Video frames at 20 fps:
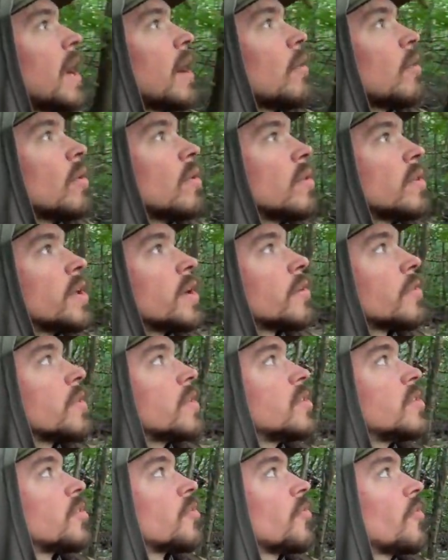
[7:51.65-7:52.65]
owl
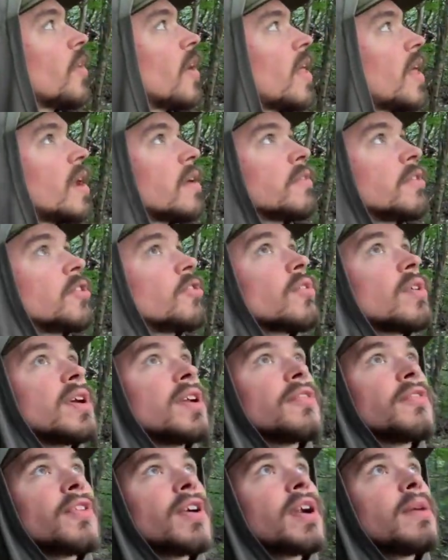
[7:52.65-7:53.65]
literally just fell out of a tree in
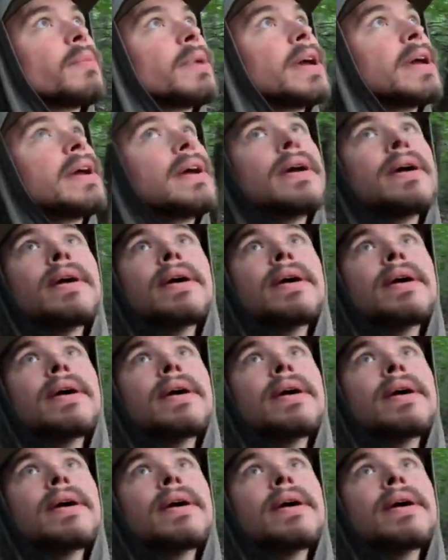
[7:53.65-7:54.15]
front of me,